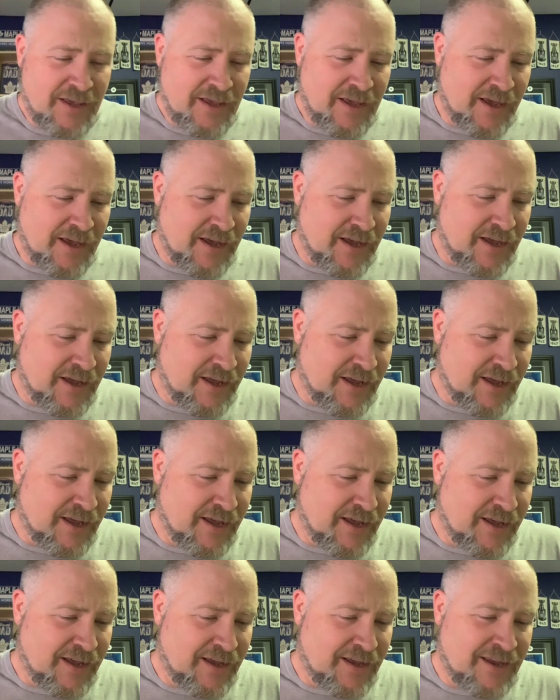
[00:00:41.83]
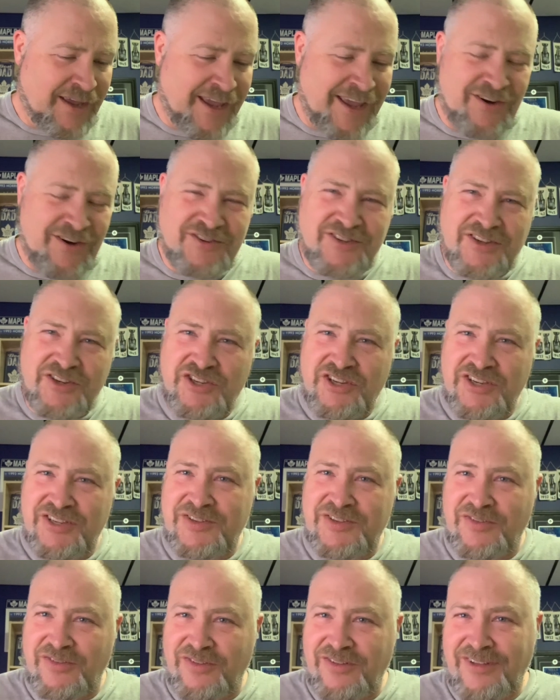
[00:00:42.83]
Anderson
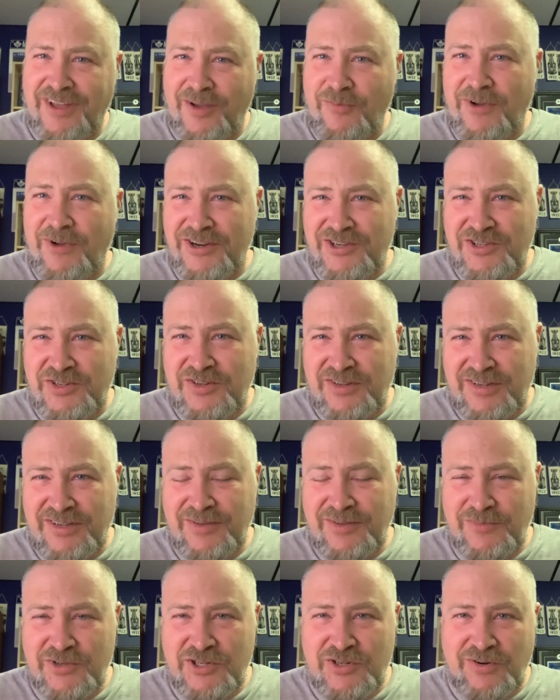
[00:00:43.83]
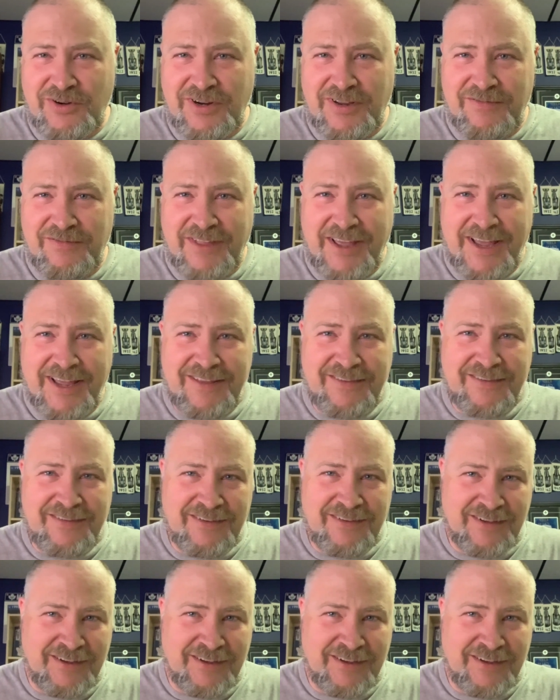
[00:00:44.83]
Chisnell. I watched majority of that.